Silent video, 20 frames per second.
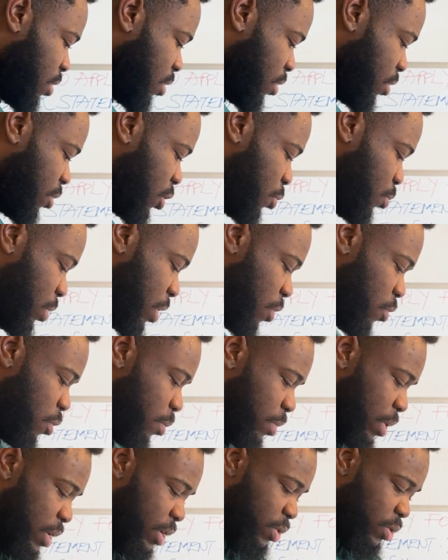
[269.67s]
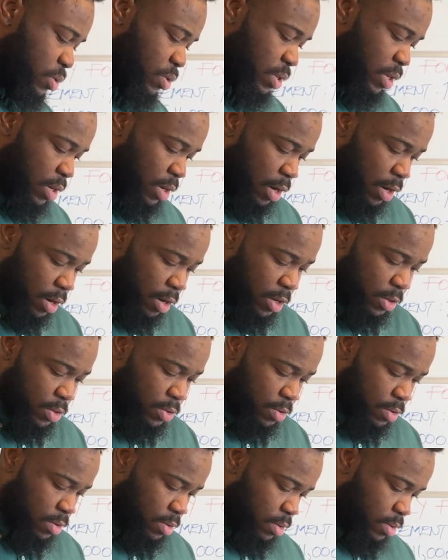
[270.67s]
just bear with me, I need to use a
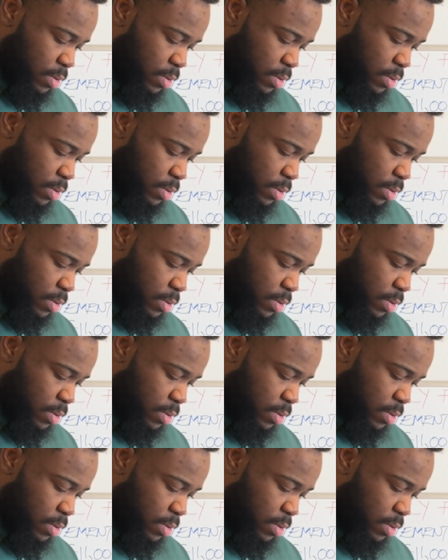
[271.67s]
calculator.